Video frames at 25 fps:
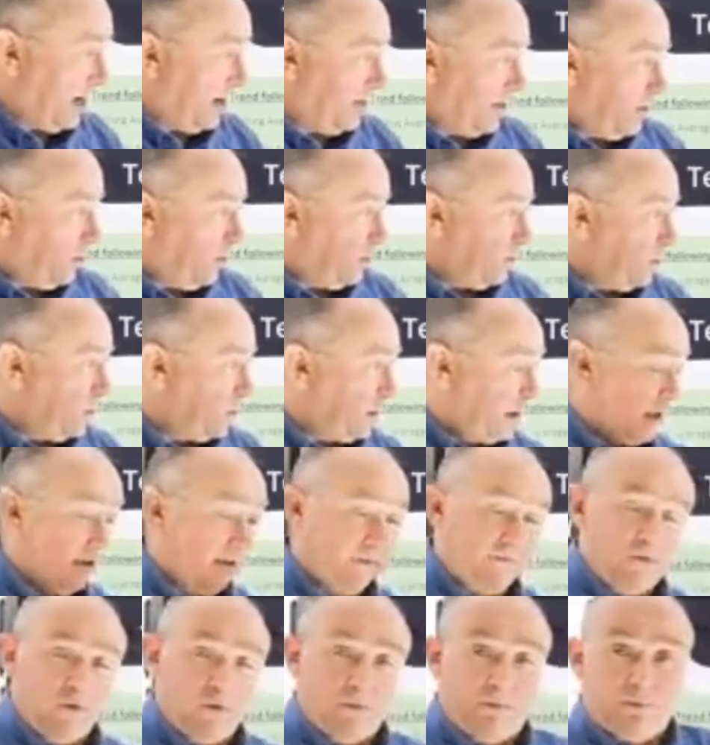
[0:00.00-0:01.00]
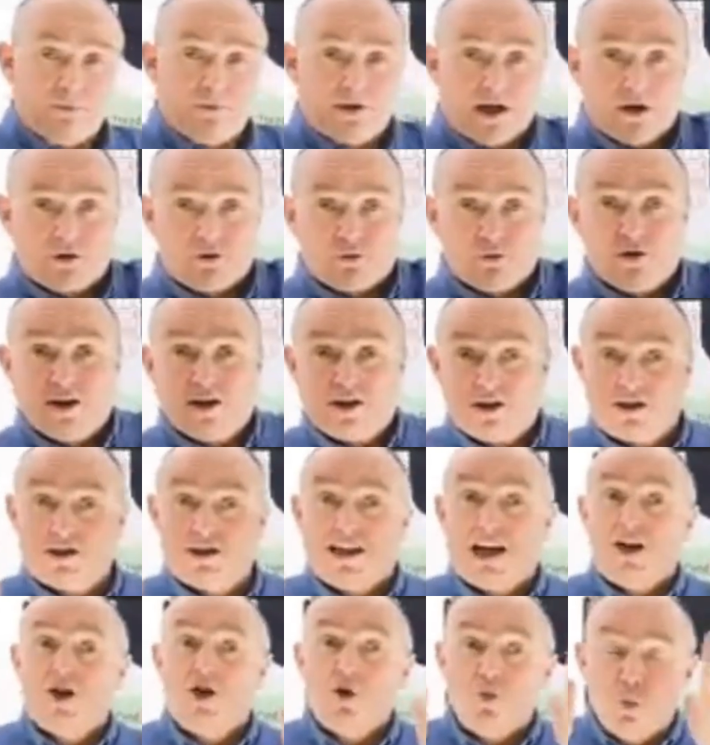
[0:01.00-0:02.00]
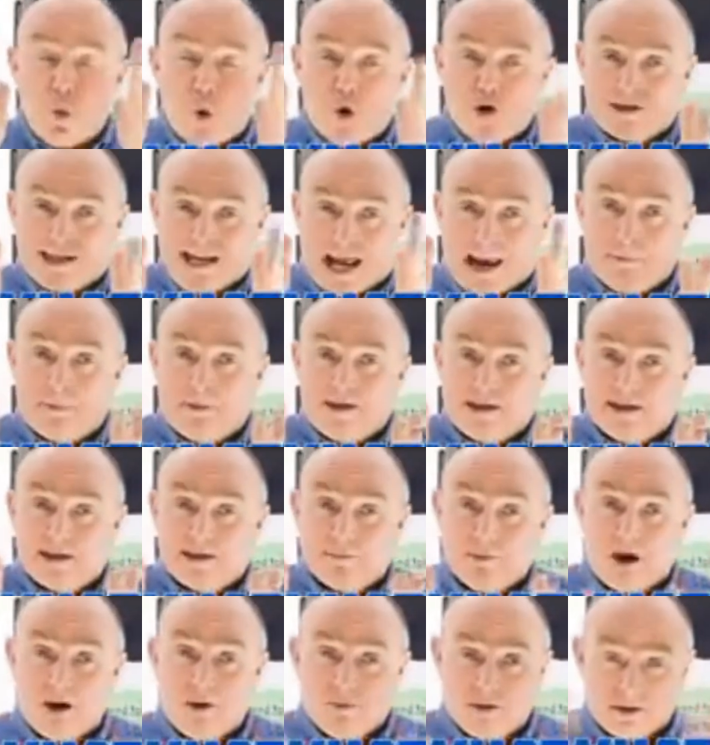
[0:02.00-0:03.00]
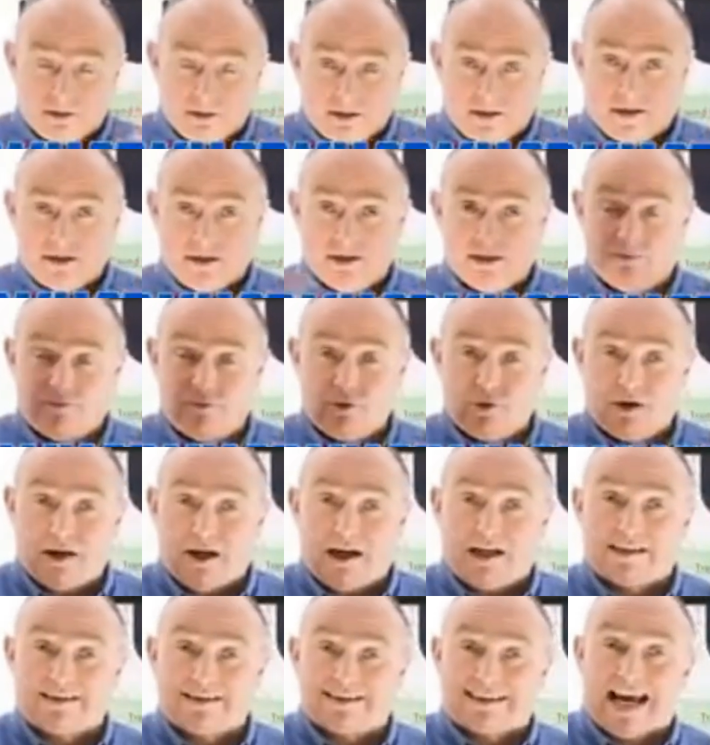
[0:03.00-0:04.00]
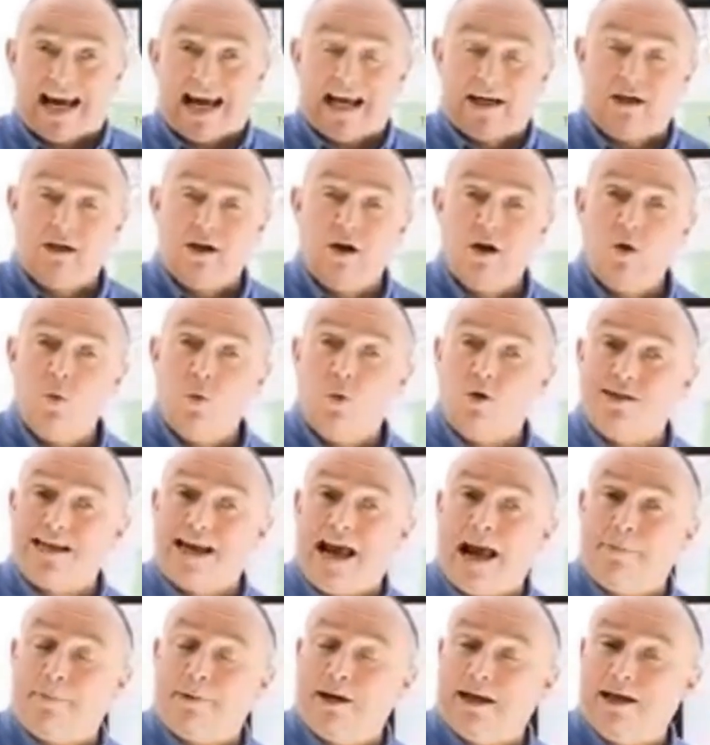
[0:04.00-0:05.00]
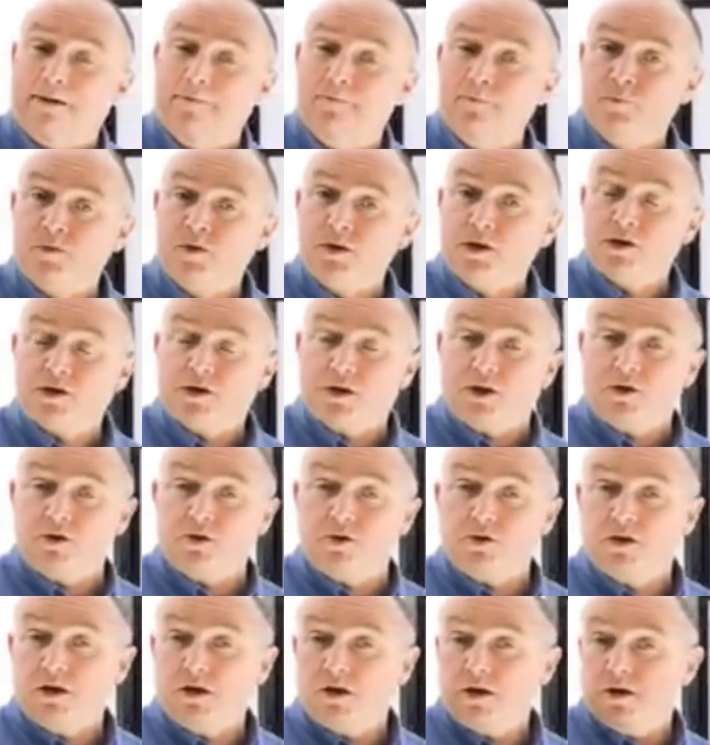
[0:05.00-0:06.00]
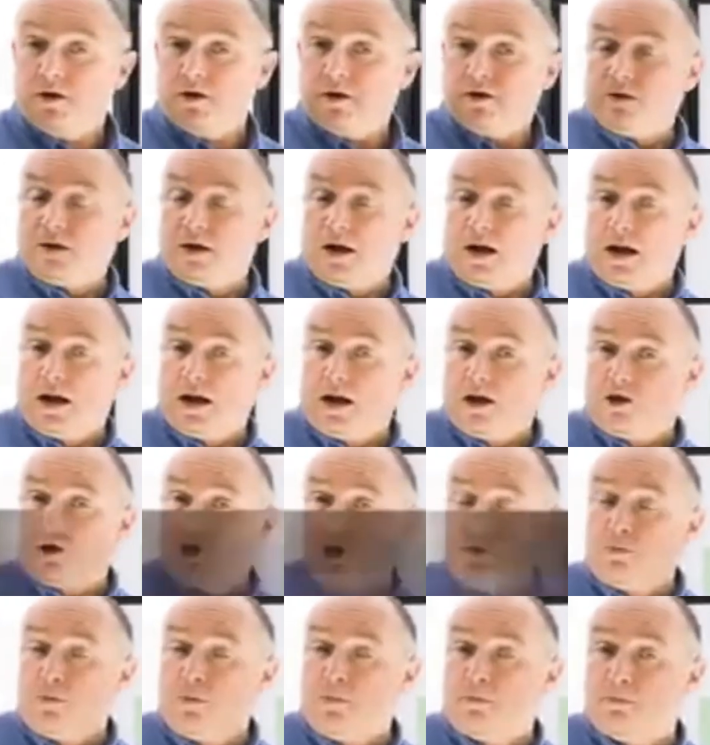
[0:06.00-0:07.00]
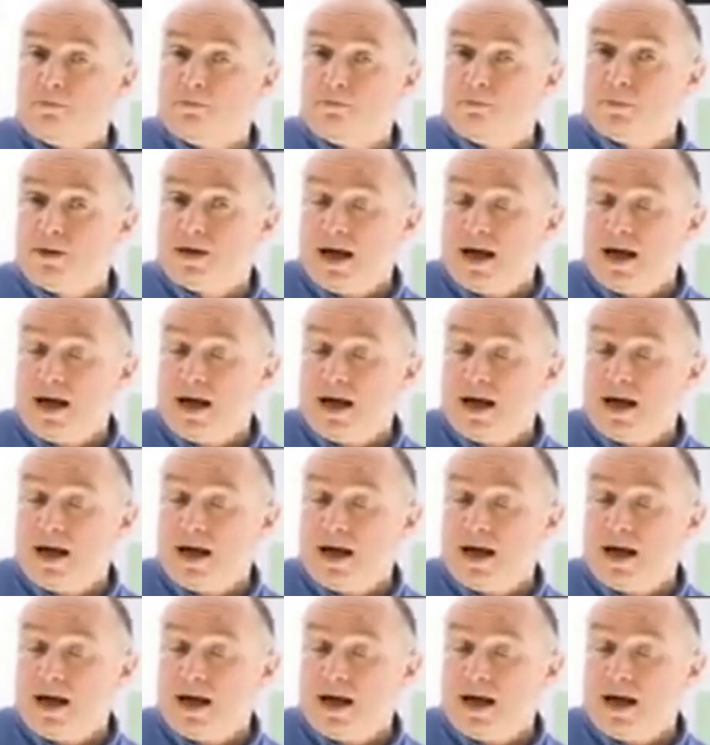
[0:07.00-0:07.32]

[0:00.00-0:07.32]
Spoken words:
they're not looking for potential, they're just telling you what's happening at the moment. And if you can understand what's happening to human